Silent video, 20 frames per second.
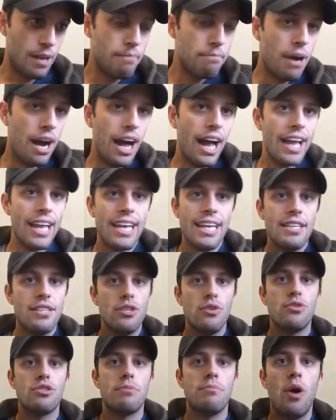buy
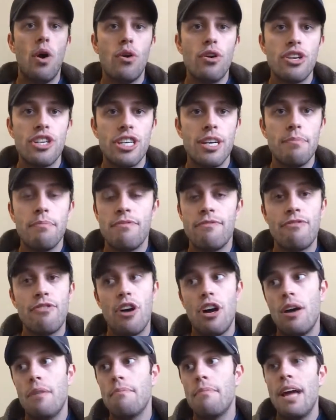into some ownership
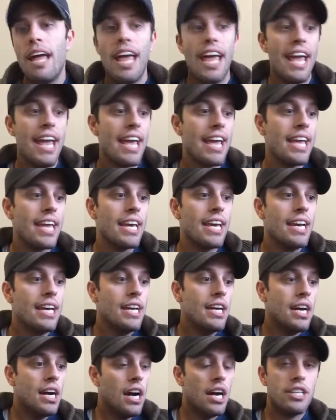from a
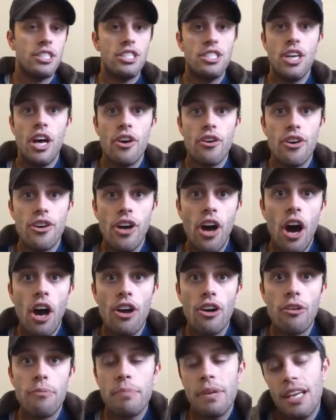son or
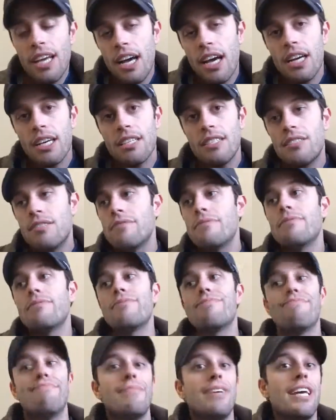daughter,
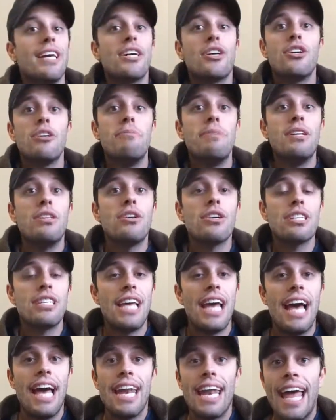because it could be looked
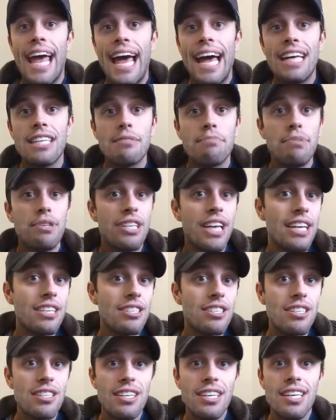at as
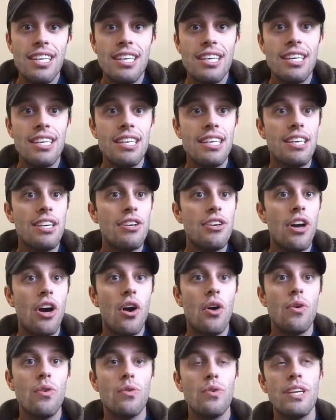potentially,
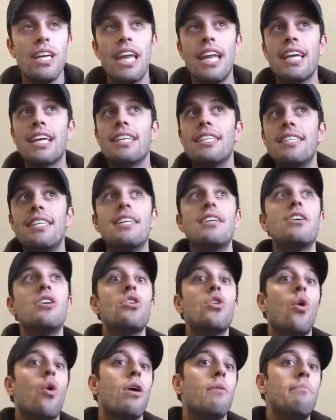getting a
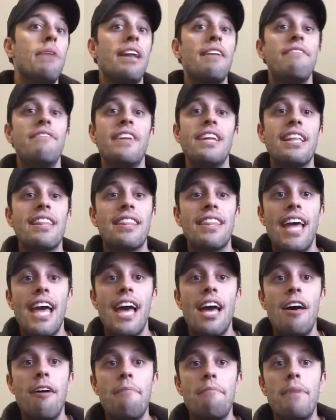deal or benefiting
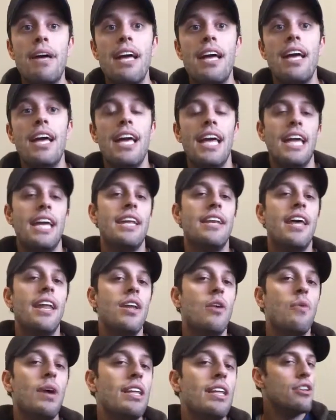them in
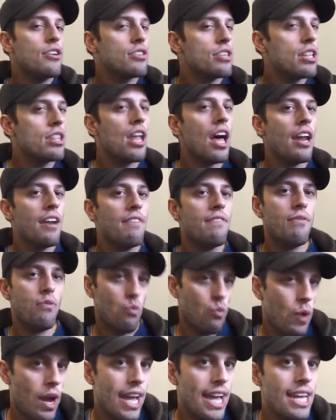any There's a lot of
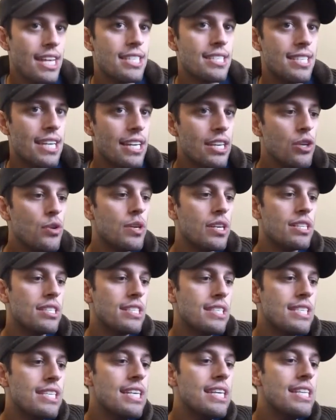ways that you can
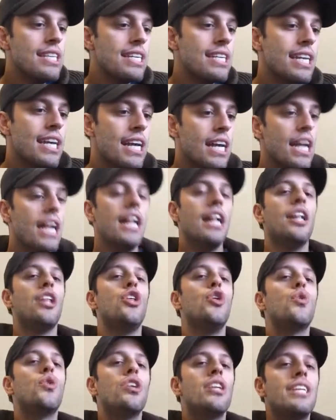see that
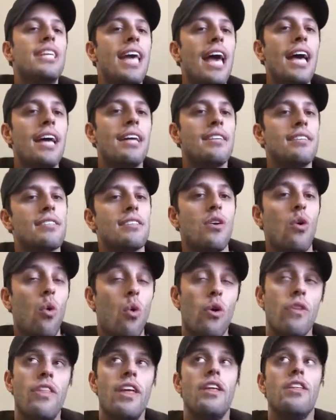you could get,
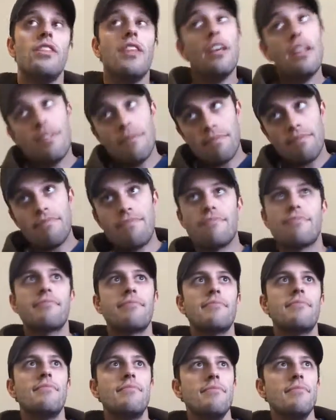or that
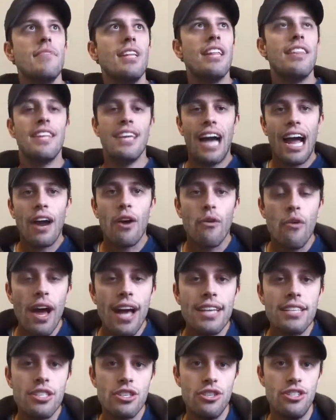the
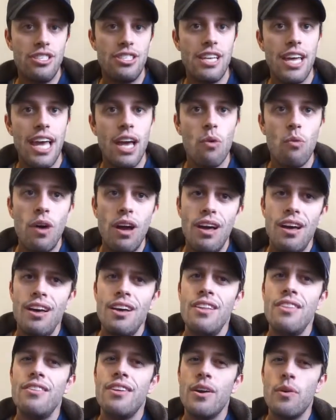IRS could say,
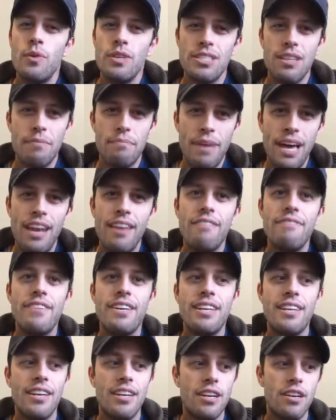well, there was a
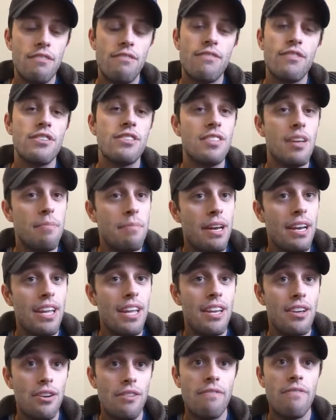benefit here for somebody
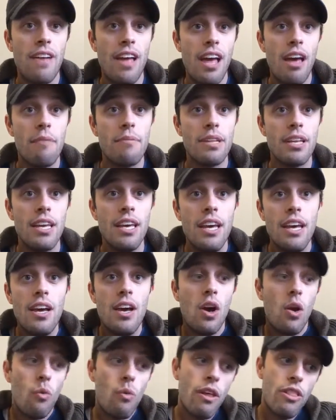in your family,
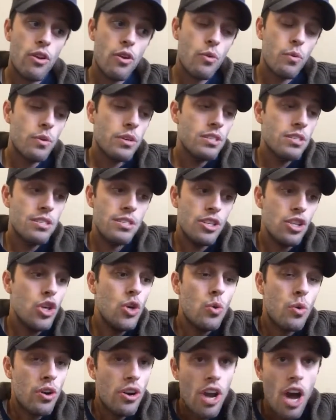whether it was
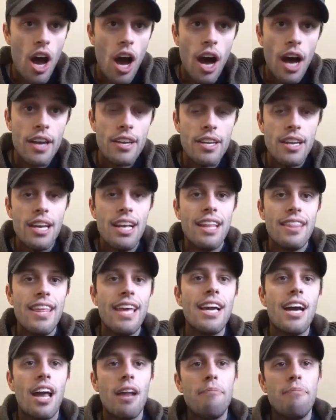you or not.
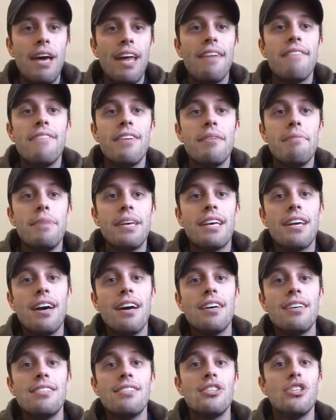They got a benefit
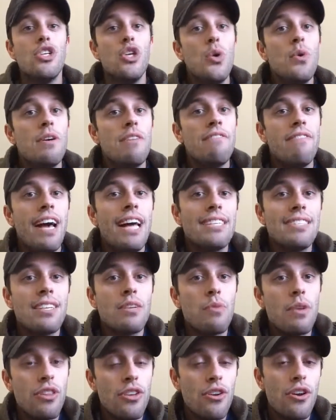because you invested
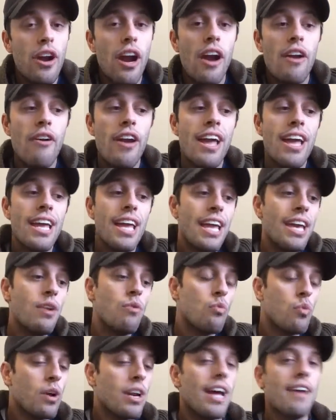with your IRA
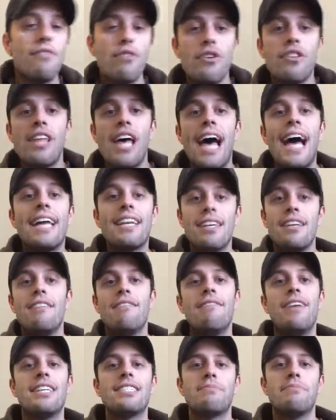in whatever that
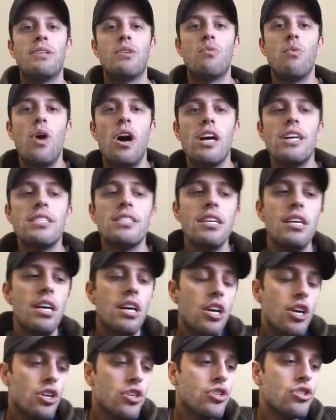investment was.
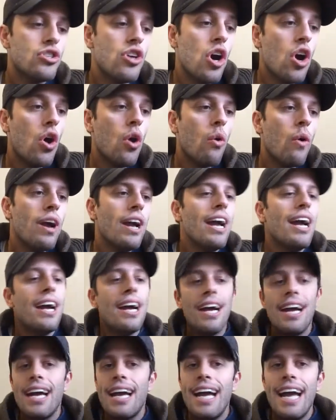So
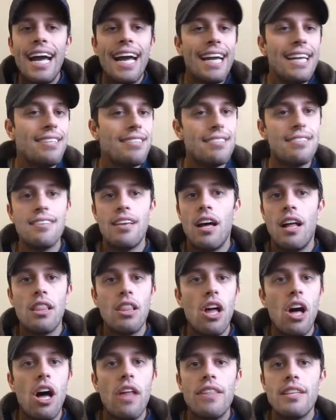it's a
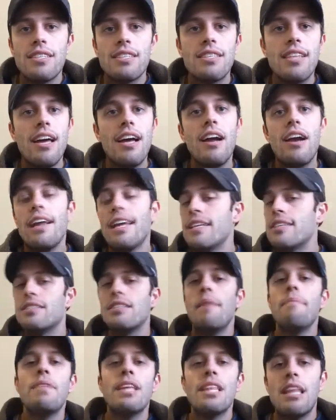law that's there. It's
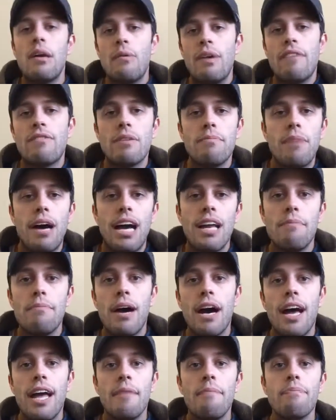something that we have to abide
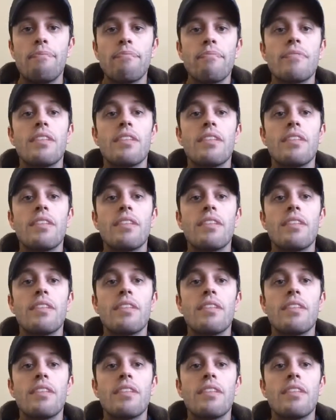by.